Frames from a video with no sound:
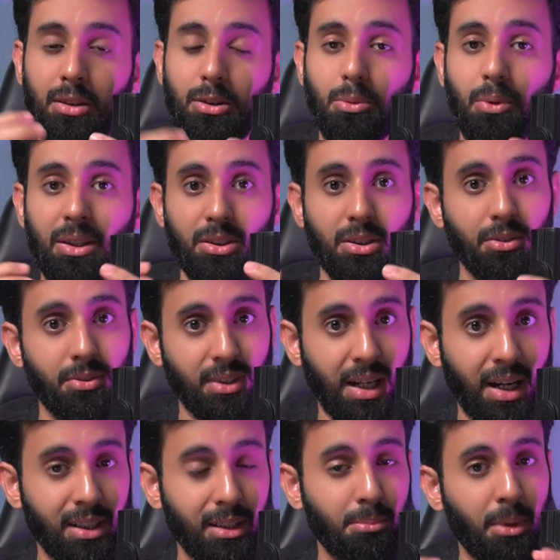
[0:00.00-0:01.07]
So once you've
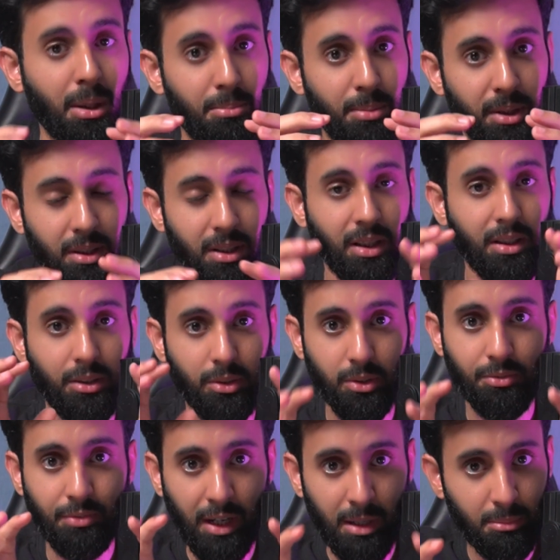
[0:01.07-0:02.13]
scanned the paper, take a
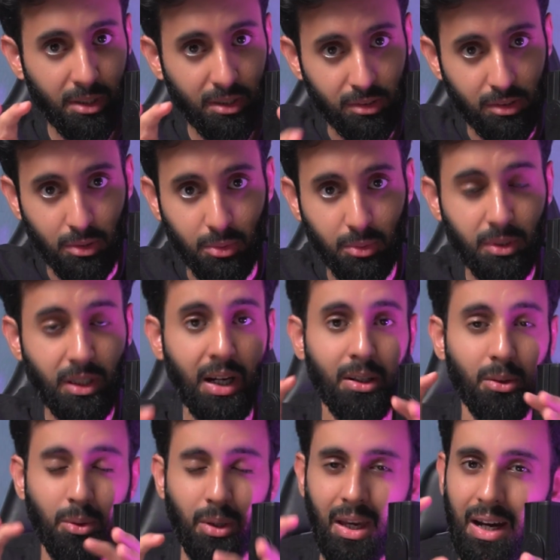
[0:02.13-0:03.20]
good 5 minutes to do
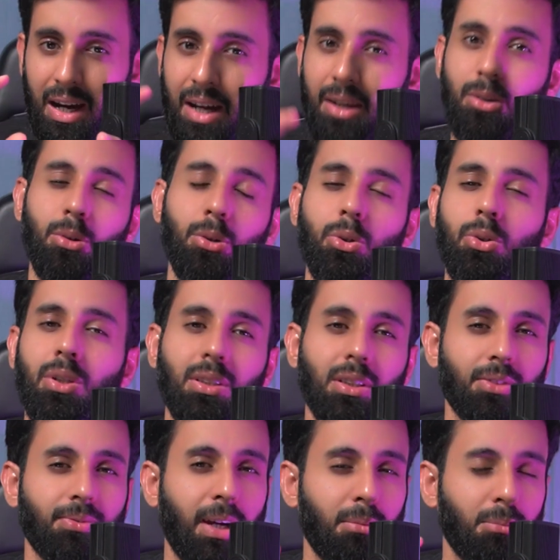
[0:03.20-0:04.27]
that, okay? I know during
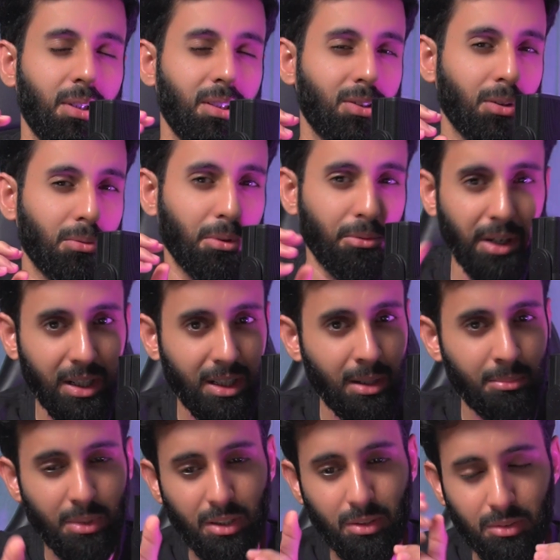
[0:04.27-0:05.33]
these 5 minutes, you'll be very
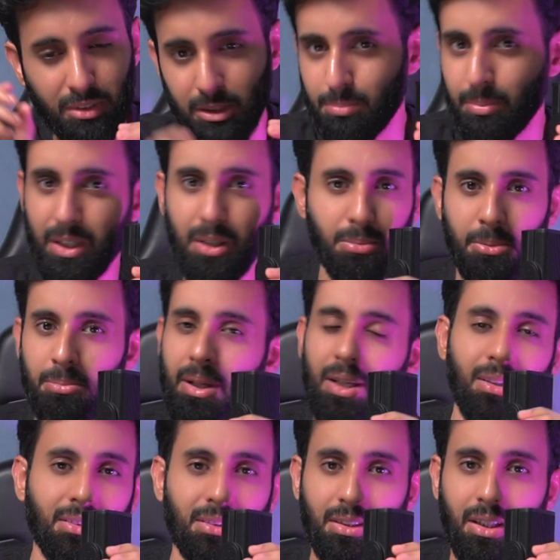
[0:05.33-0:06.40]
tempted to just pick up your pen
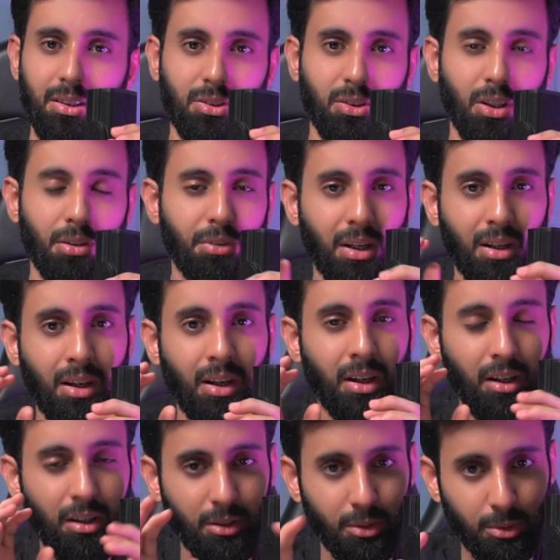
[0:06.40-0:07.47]
and start solving.
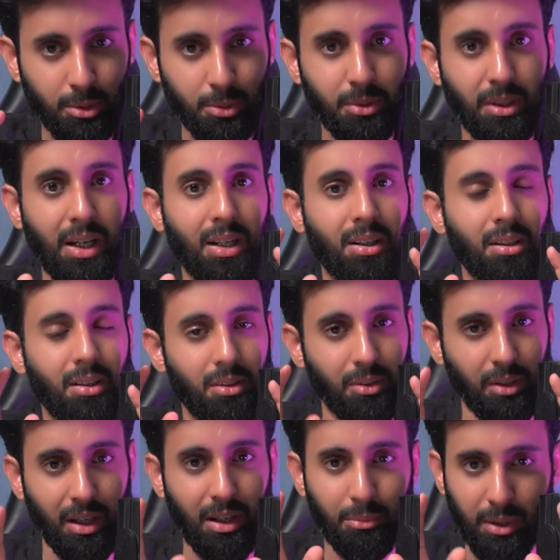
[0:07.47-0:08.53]
Don't do that, okay?